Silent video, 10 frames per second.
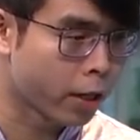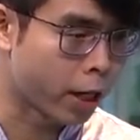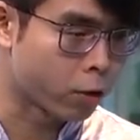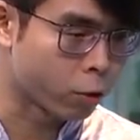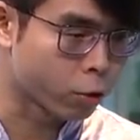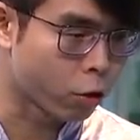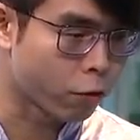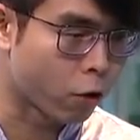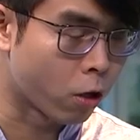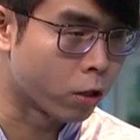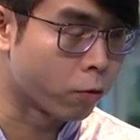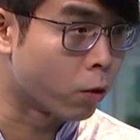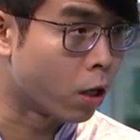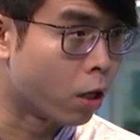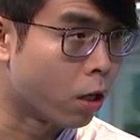And also
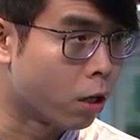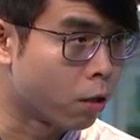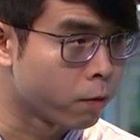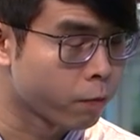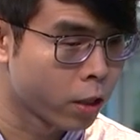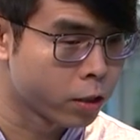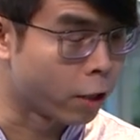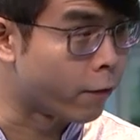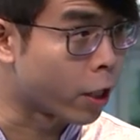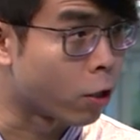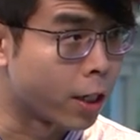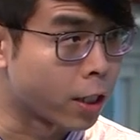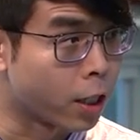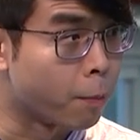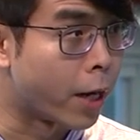for a survey
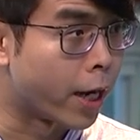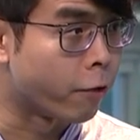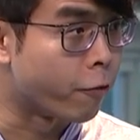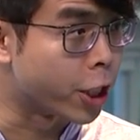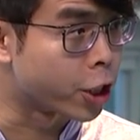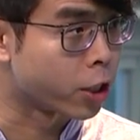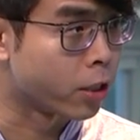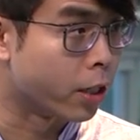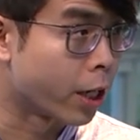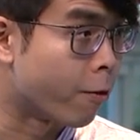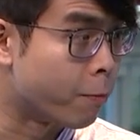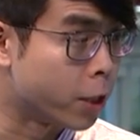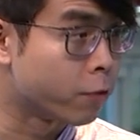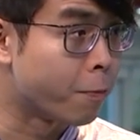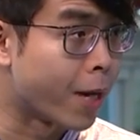conducted by REACH, the
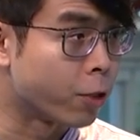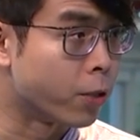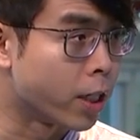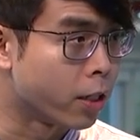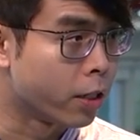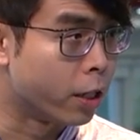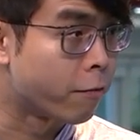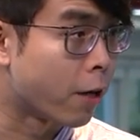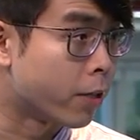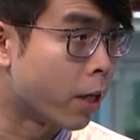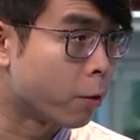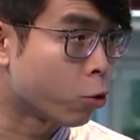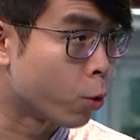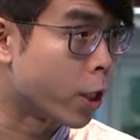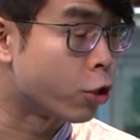government's feedback unit, it found that
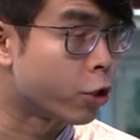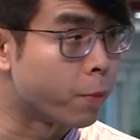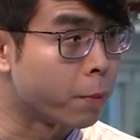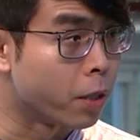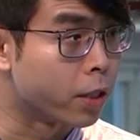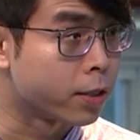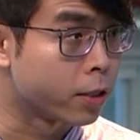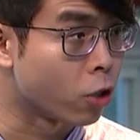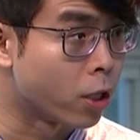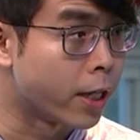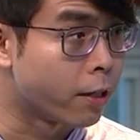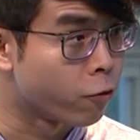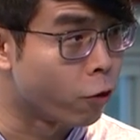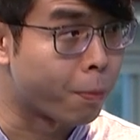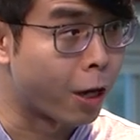2 in 3 people thought that
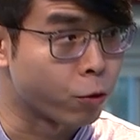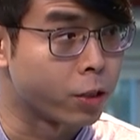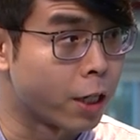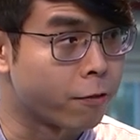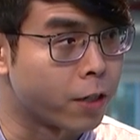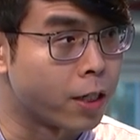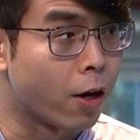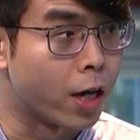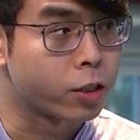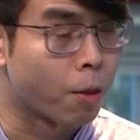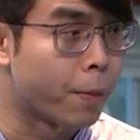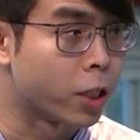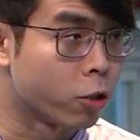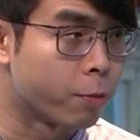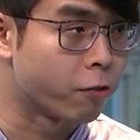footpaths were safer now as
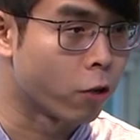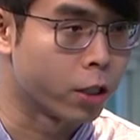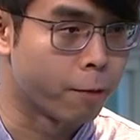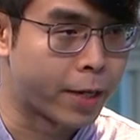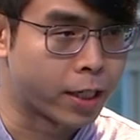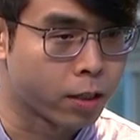compared to before the ban.